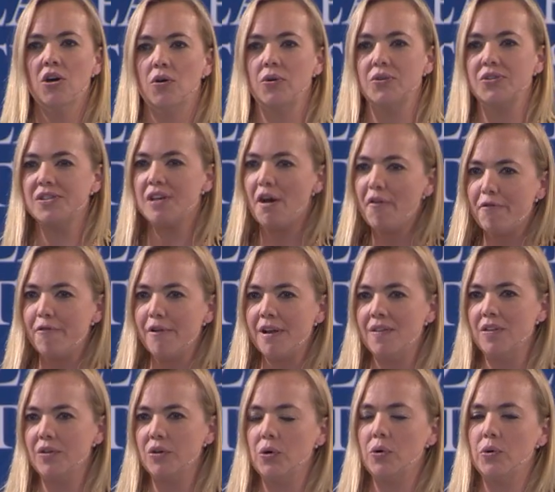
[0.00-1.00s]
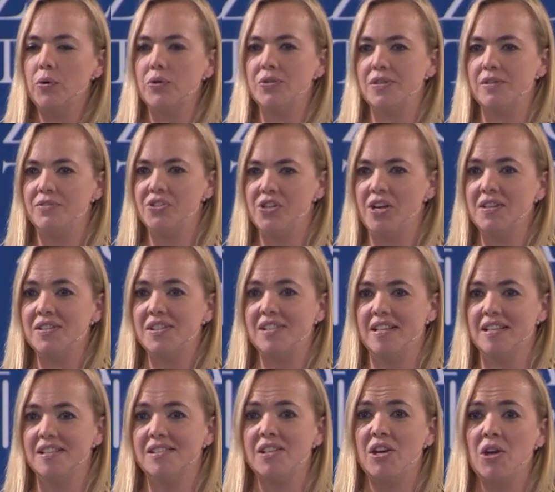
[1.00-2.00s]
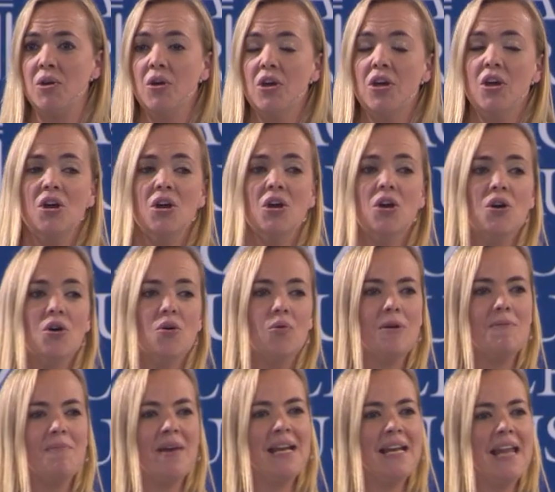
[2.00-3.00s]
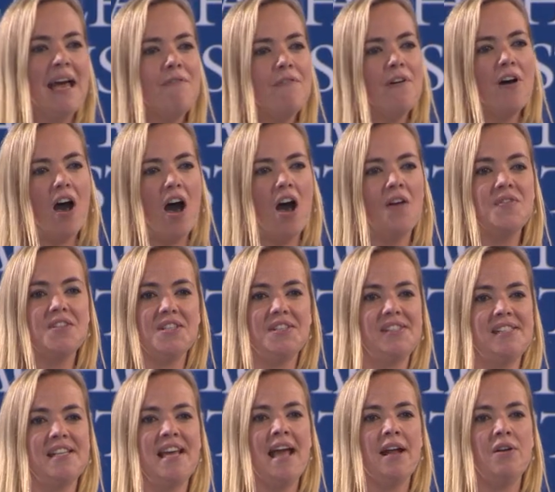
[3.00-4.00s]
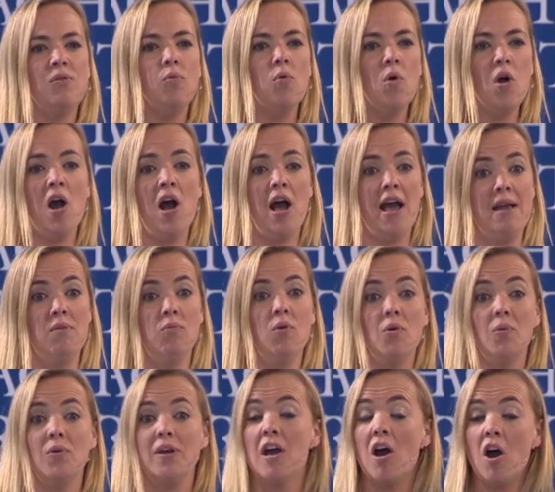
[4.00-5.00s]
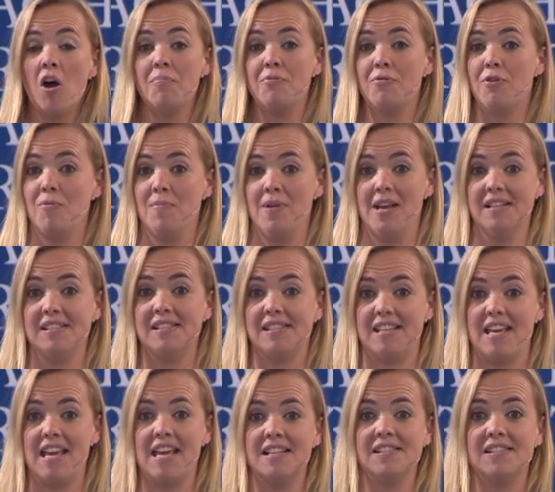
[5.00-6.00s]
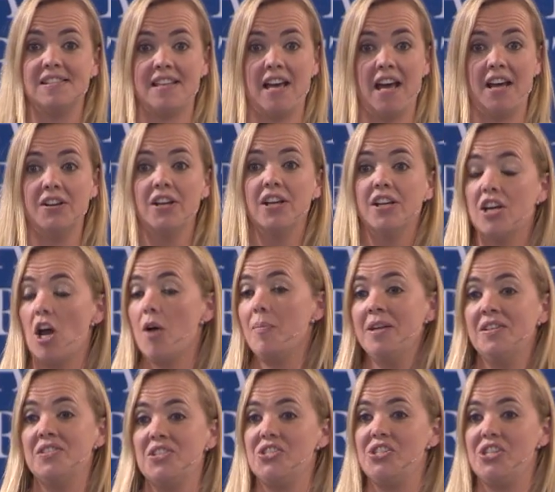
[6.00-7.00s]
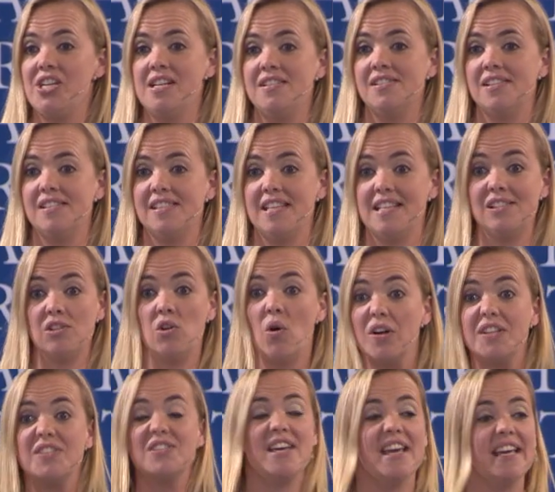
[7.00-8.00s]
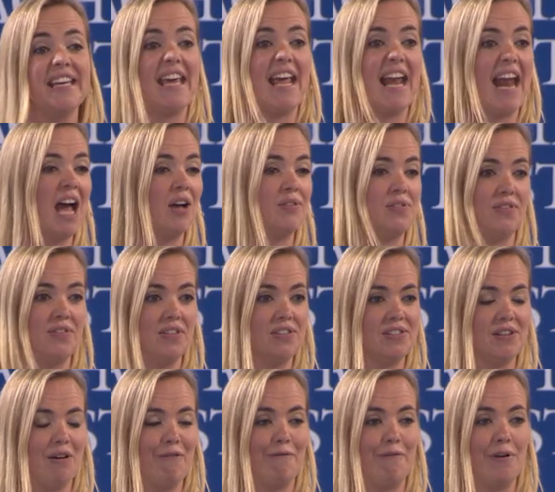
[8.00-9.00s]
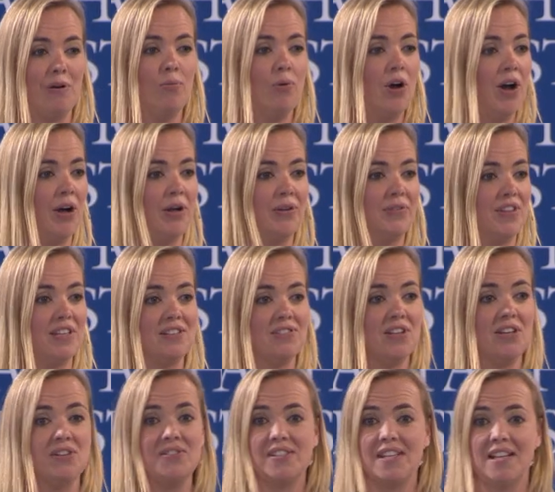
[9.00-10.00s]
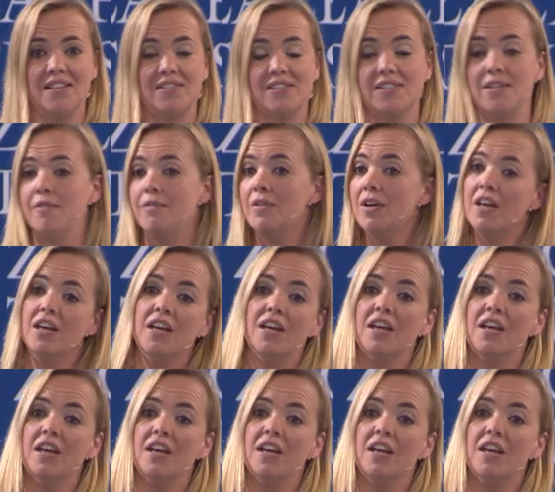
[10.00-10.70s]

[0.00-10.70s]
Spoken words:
or suffering in the cause of justice. So we may never understand why. What we are promised is that coming to Jesus is not a ticket out of the suffering world. There's no sense of